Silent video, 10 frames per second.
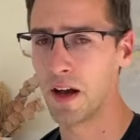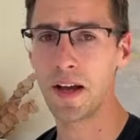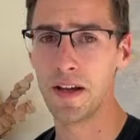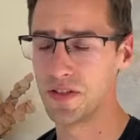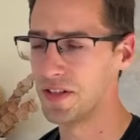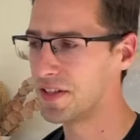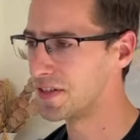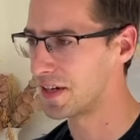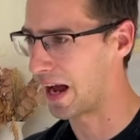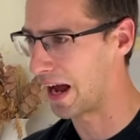Okay, so this
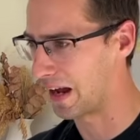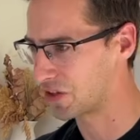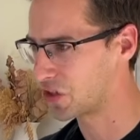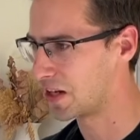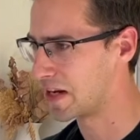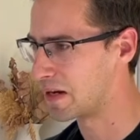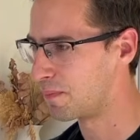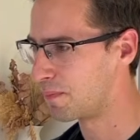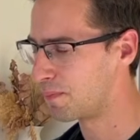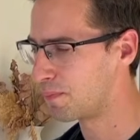is actually
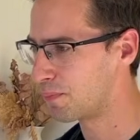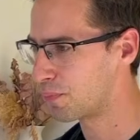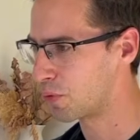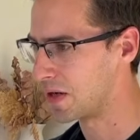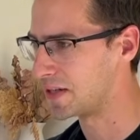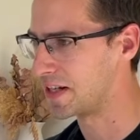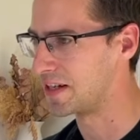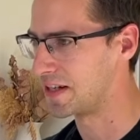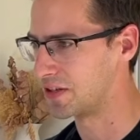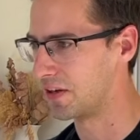pretty
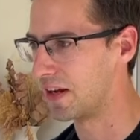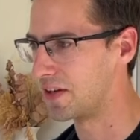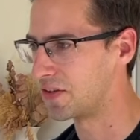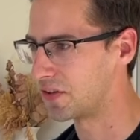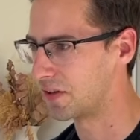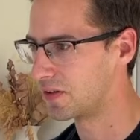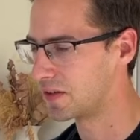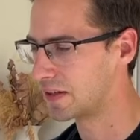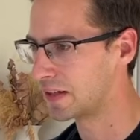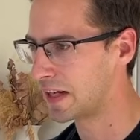decent. It's
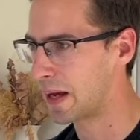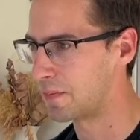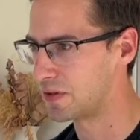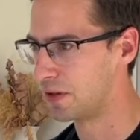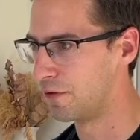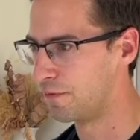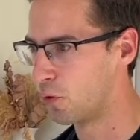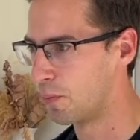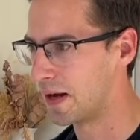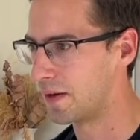kept the
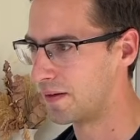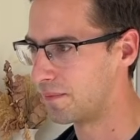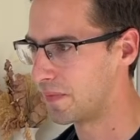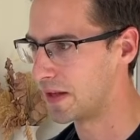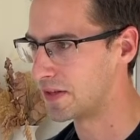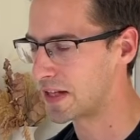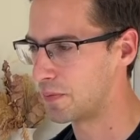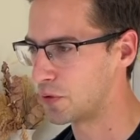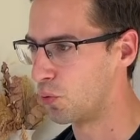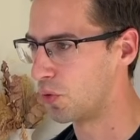format. It's
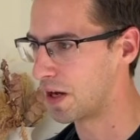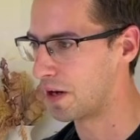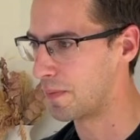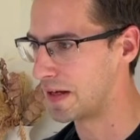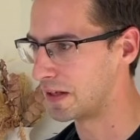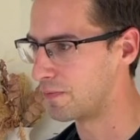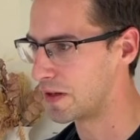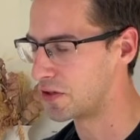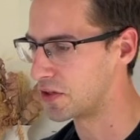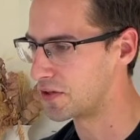kept all the kind of main
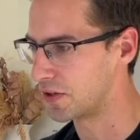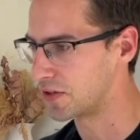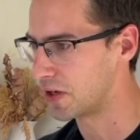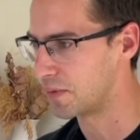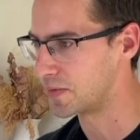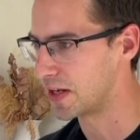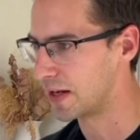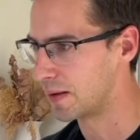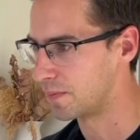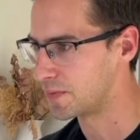conventions like
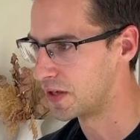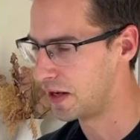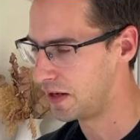timestamps.